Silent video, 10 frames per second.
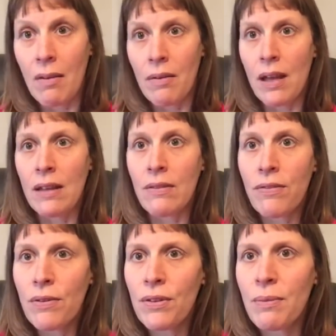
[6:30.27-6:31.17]

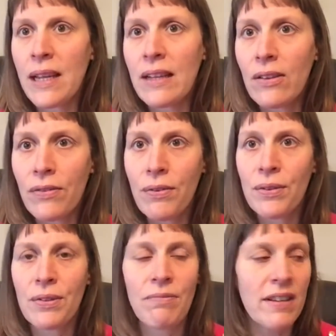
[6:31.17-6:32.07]
through the week, look through
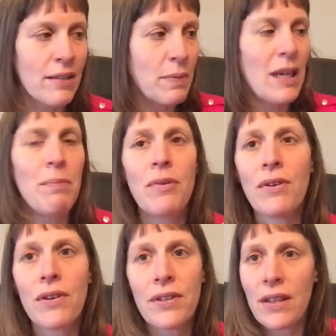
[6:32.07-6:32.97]
some recipe
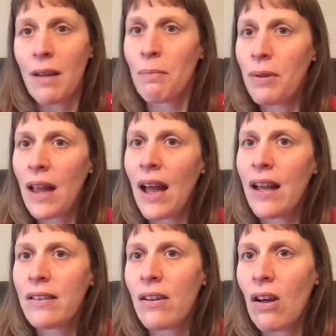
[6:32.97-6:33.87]
books and
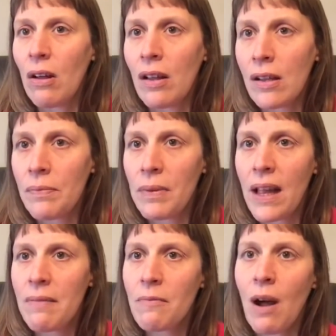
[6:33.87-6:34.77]
plan what
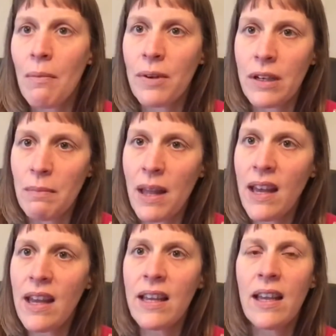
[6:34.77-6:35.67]
I'm going to
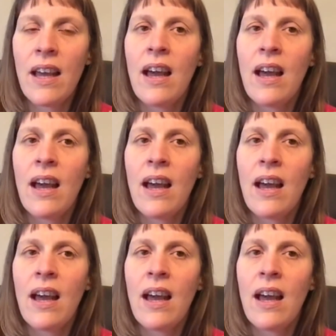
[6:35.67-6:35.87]
make.